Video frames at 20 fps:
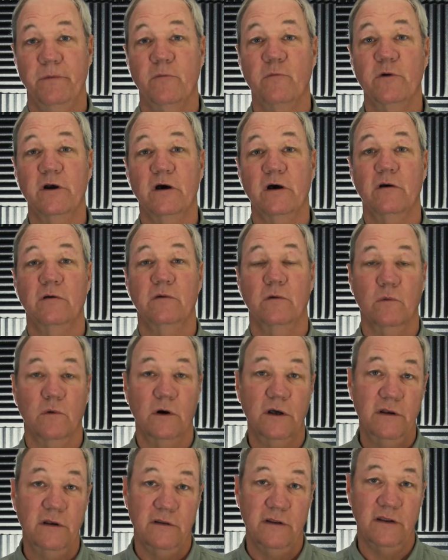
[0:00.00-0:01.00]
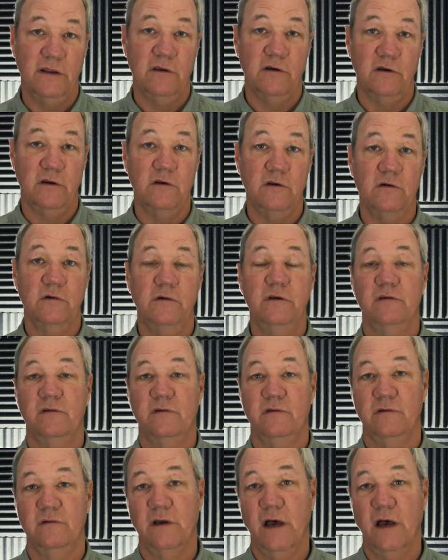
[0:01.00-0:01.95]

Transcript: Well, one thing you can do is,